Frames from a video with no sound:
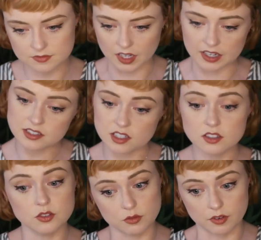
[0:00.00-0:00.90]
I
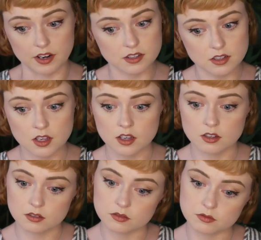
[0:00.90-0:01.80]
need to write
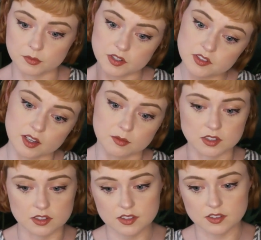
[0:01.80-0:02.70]
from this time
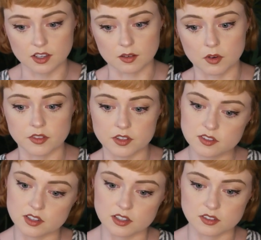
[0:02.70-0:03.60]
to this time on
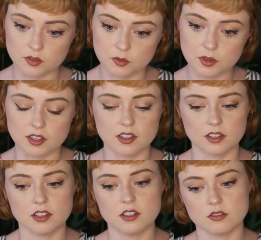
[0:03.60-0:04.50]
these days of the week, and
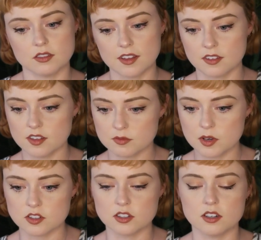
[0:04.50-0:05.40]
I need to write this
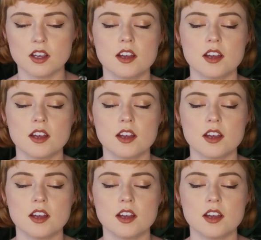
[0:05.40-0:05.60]
much, and